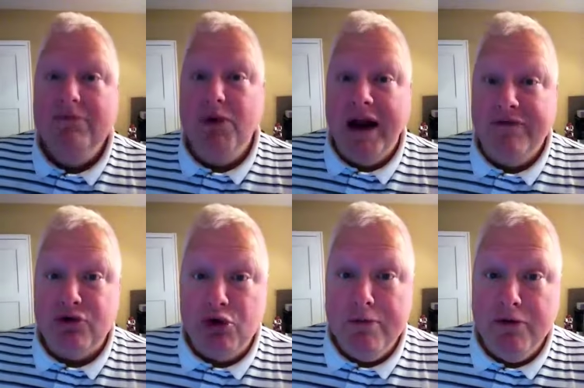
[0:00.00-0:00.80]
I'm going to have
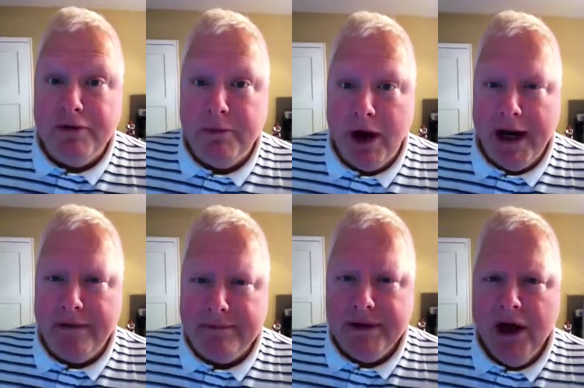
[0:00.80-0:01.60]
to remove you, Brian.
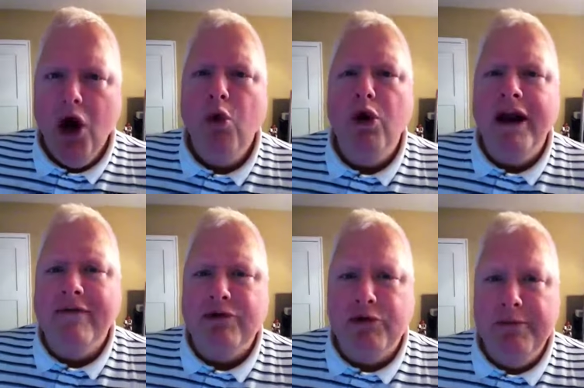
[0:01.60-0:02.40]
We're going to
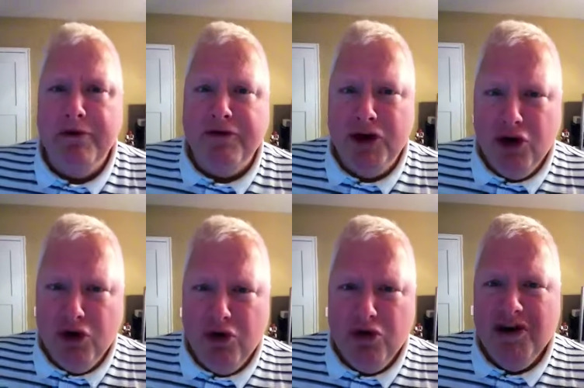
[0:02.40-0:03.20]
have to remove
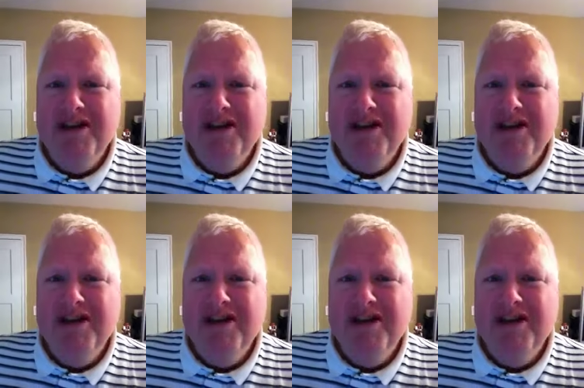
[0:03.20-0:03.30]
you,